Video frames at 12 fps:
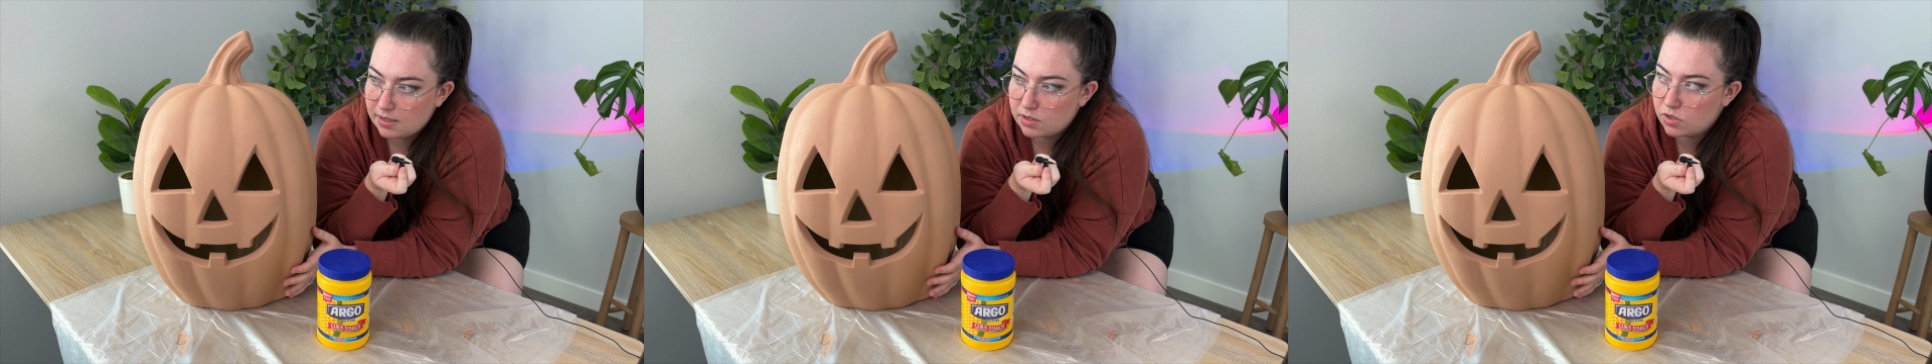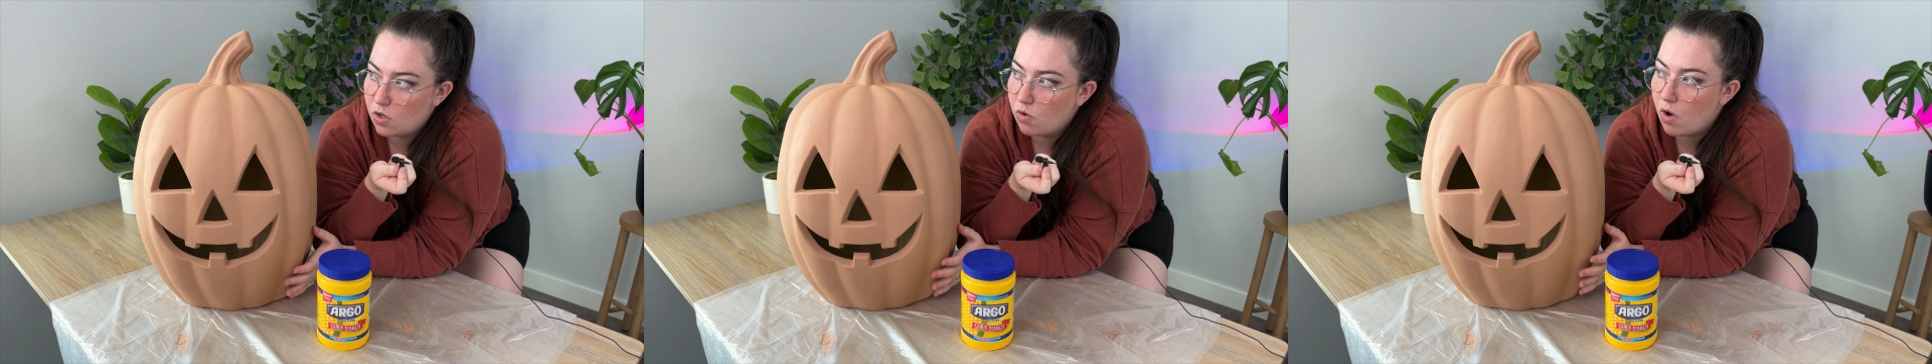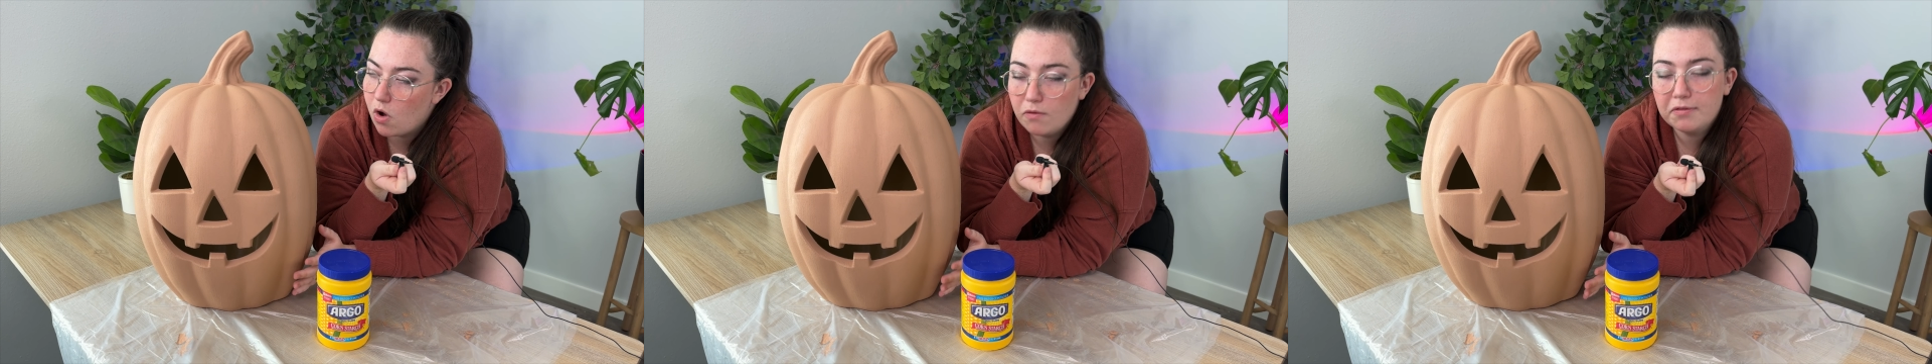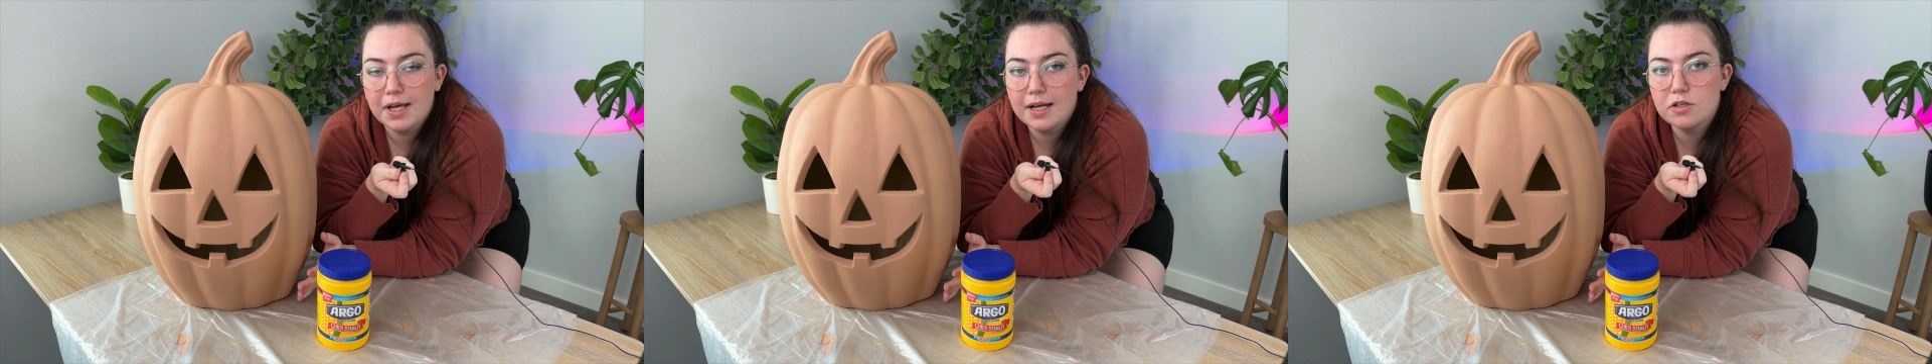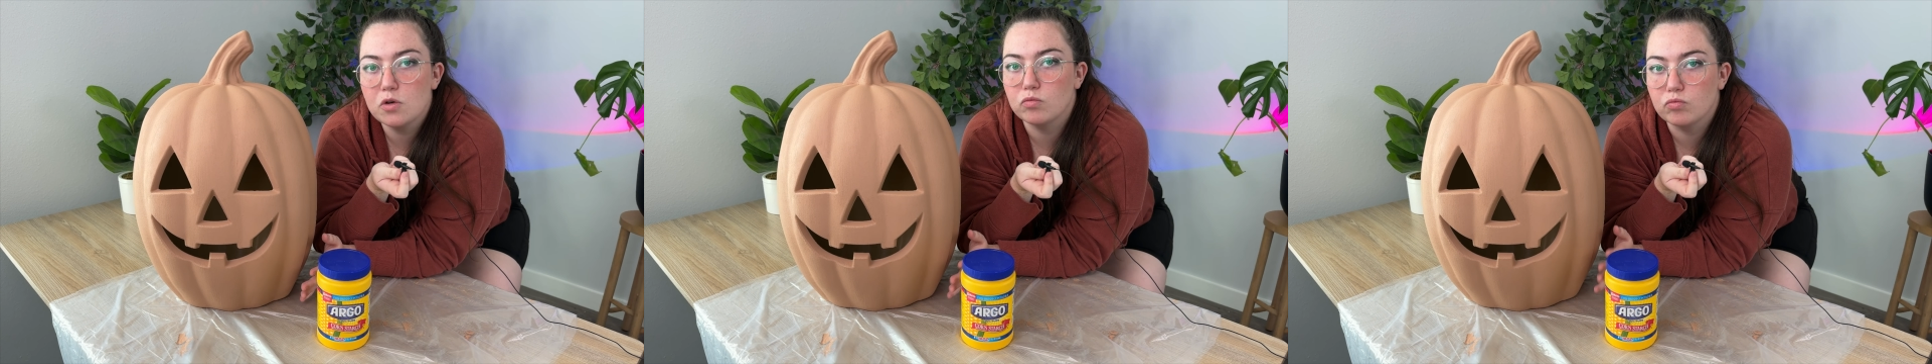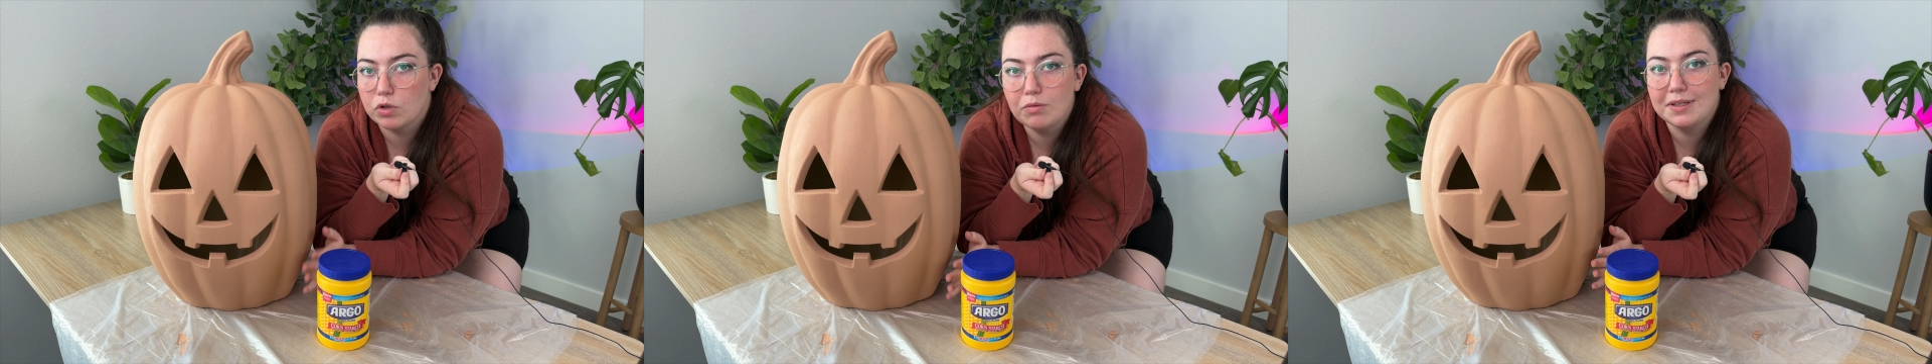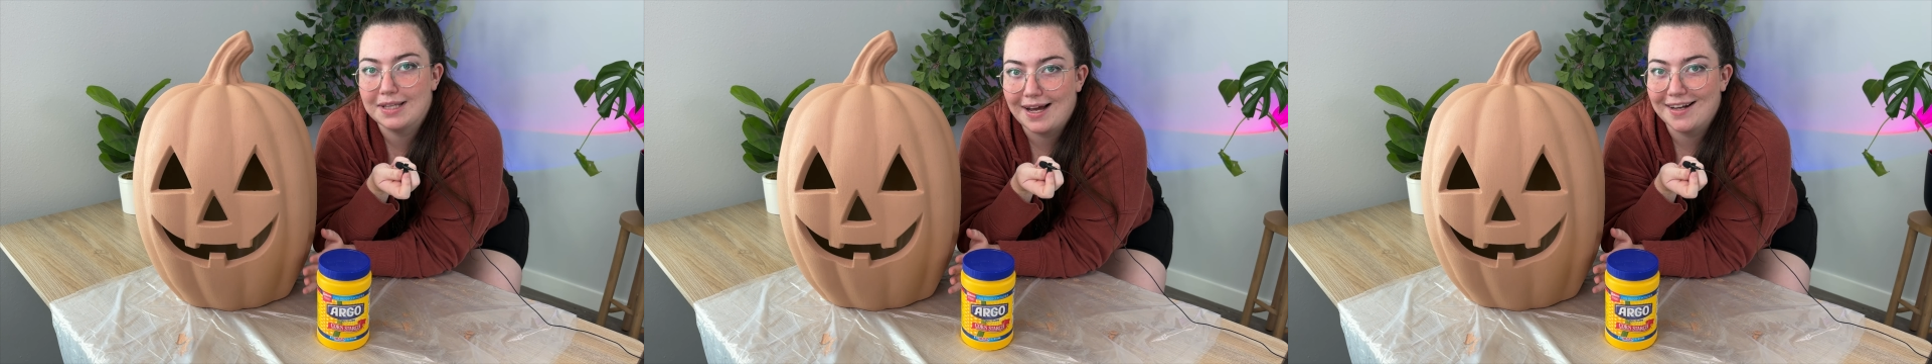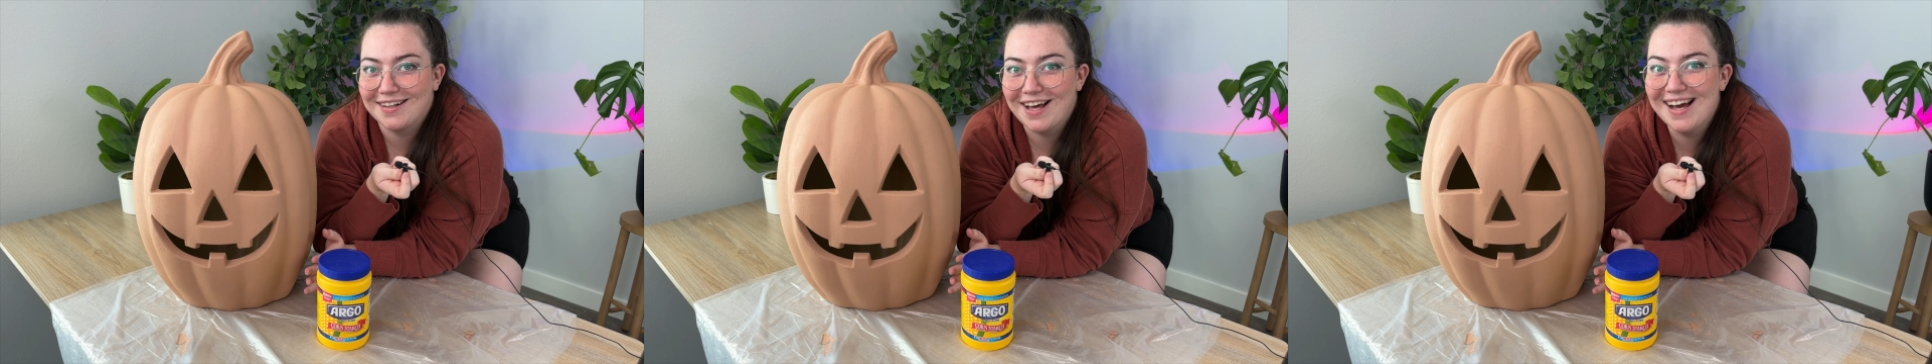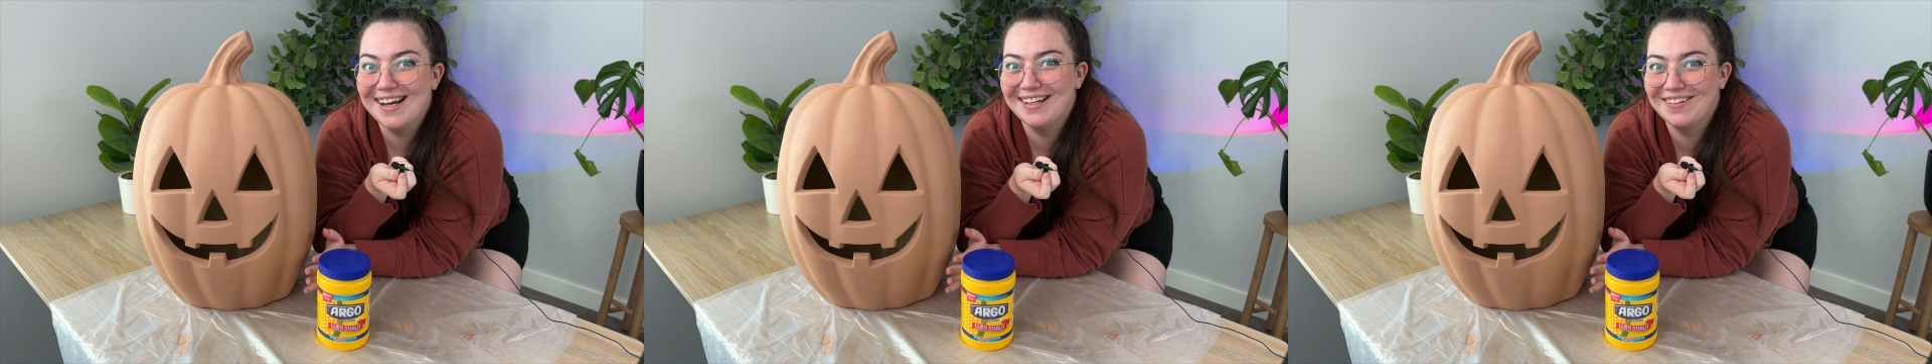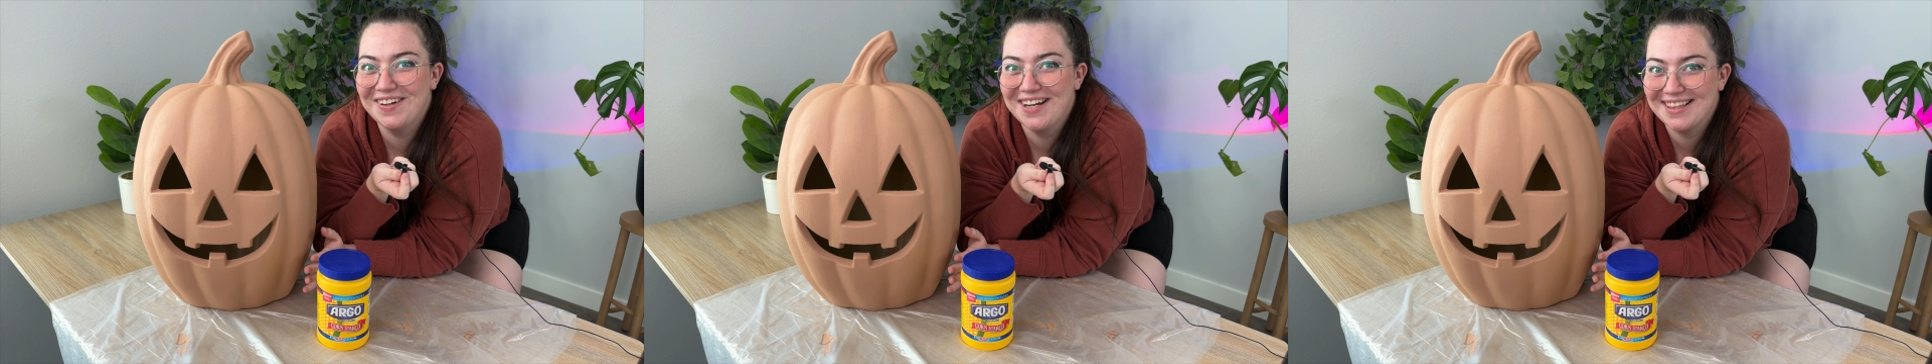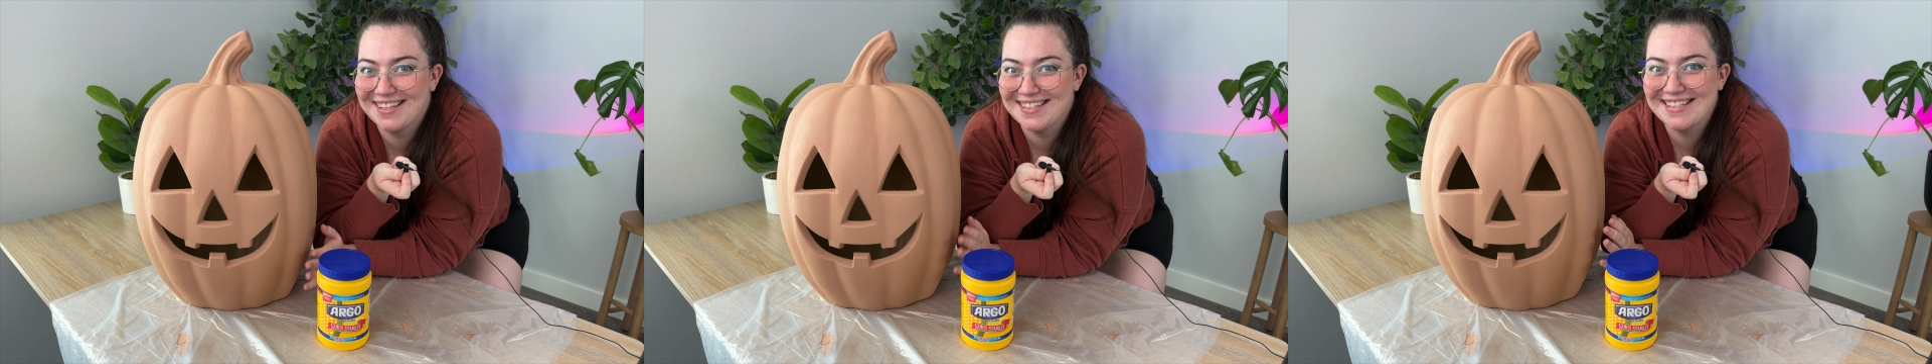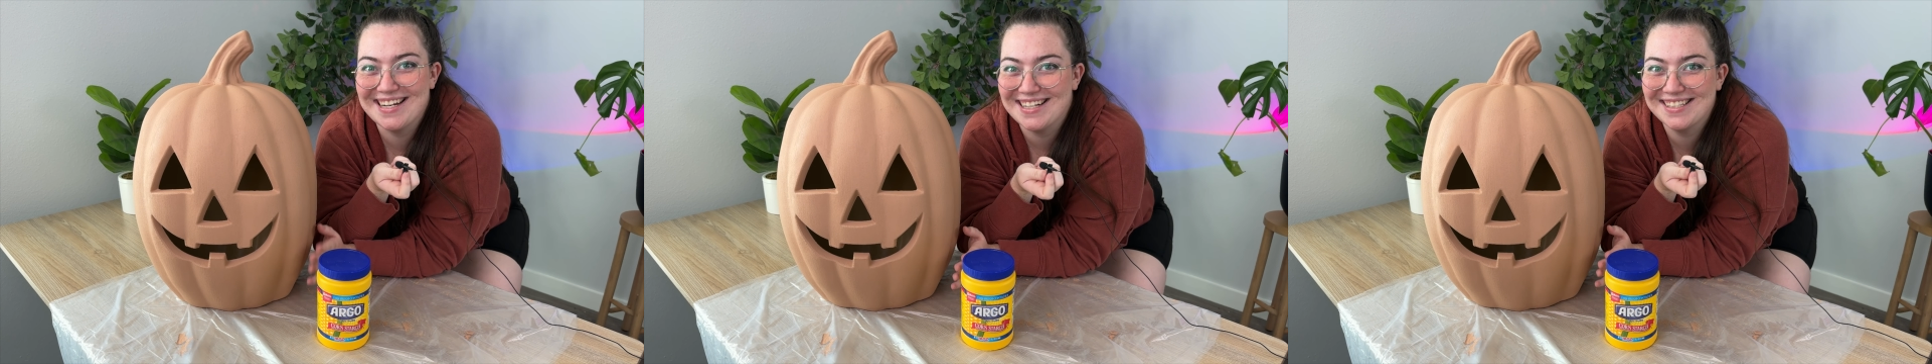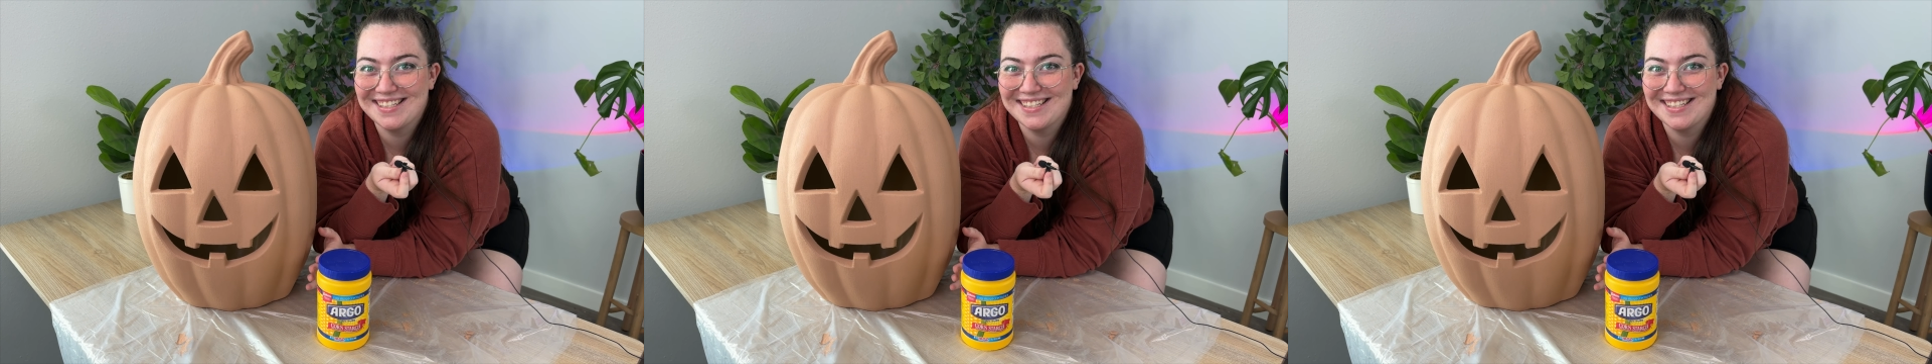so hopefully I don't ruin that with this next